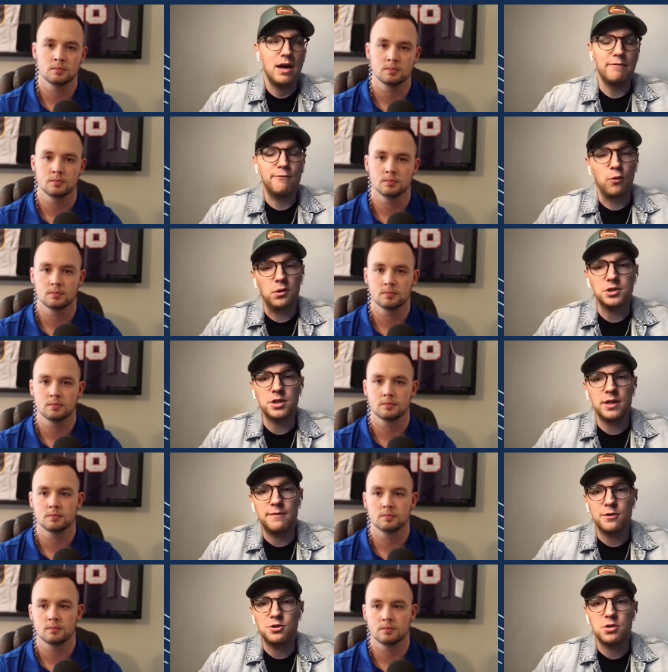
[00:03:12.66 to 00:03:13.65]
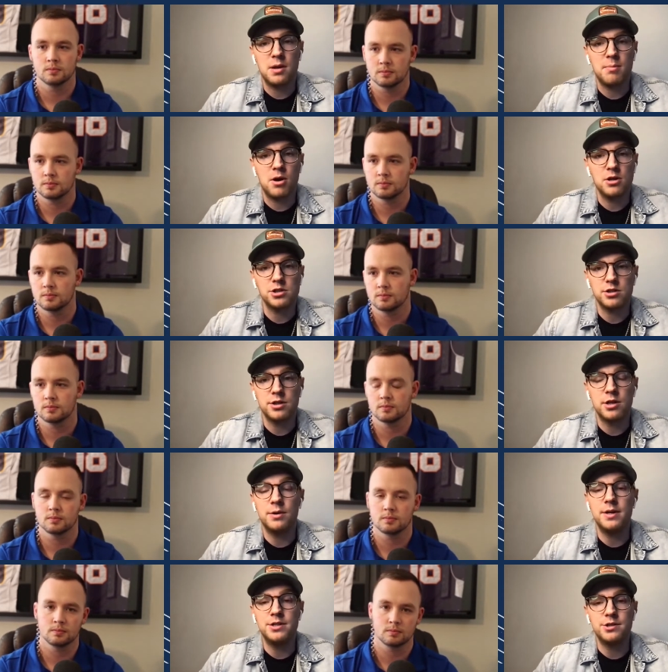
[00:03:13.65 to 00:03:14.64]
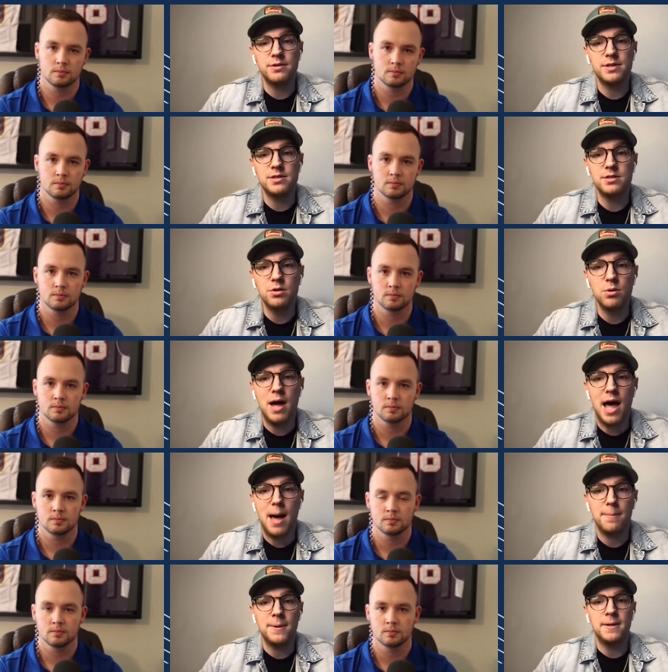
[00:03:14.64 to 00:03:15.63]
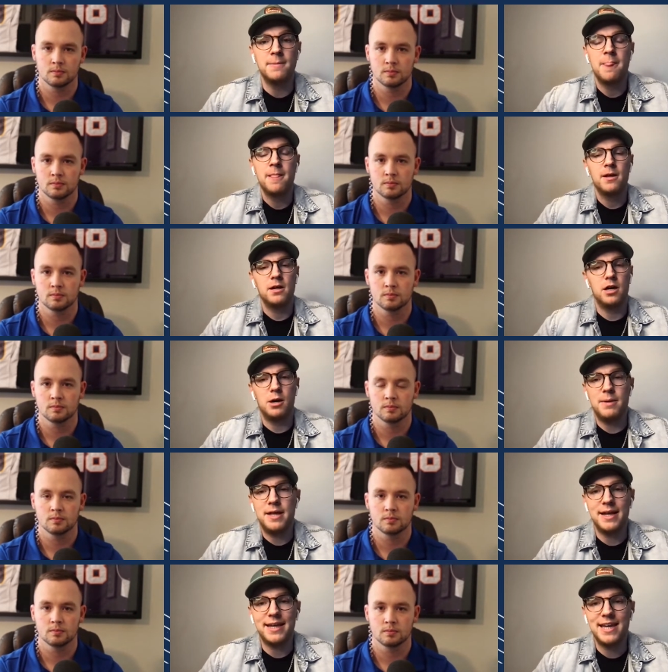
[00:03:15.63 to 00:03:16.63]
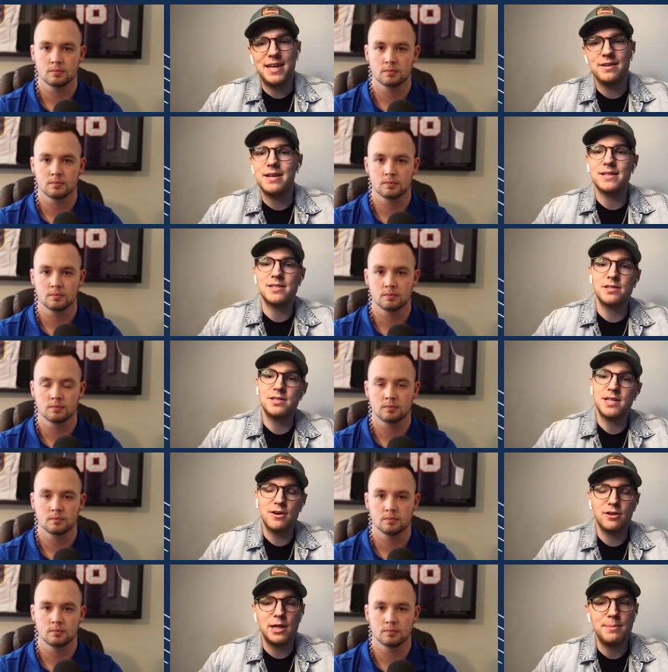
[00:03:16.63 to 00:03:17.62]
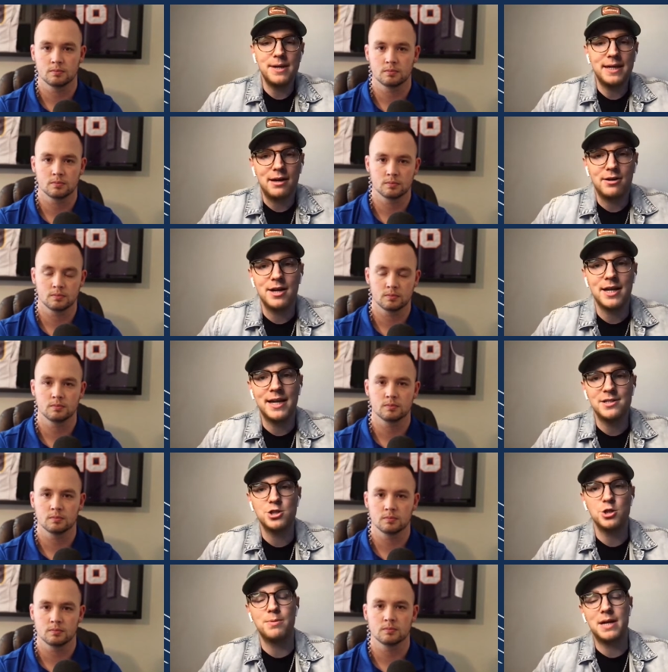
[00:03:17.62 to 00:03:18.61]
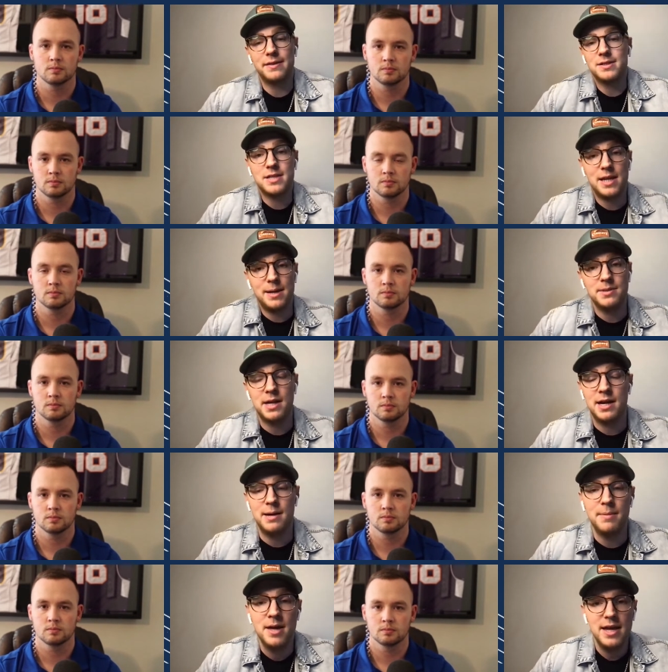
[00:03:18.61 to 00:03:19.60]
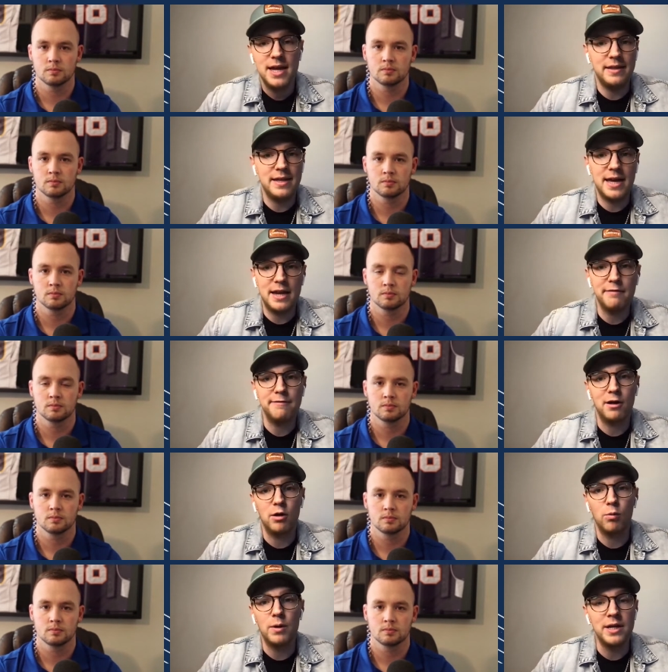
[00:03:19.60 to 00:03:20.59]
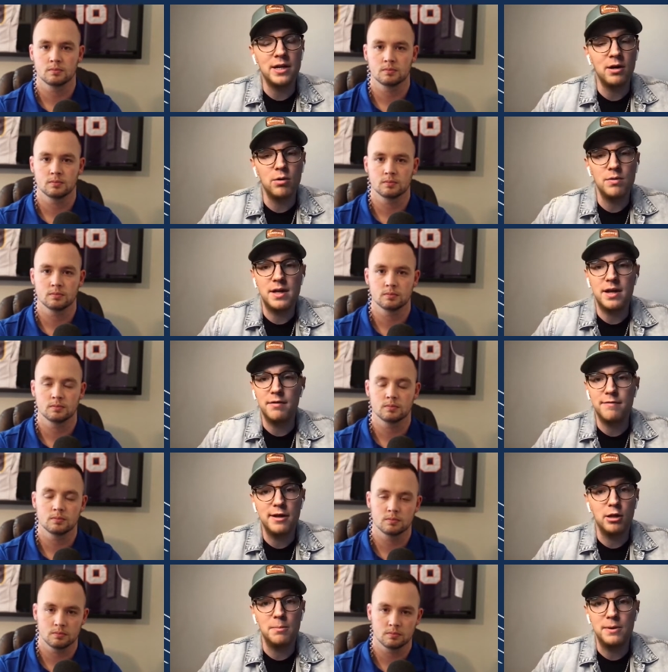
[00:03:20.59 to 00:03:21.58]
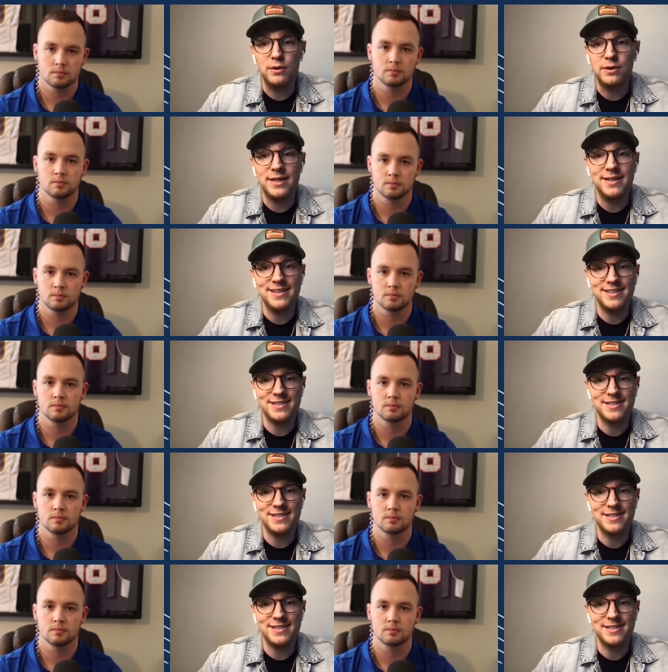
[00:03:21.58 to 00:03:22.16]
Speaker 1: unfortunately for Trey Marshall, you know, injuries do happen. Um, and it can't necessarily be counted against you. But at the same time, in the N F L, we know that availability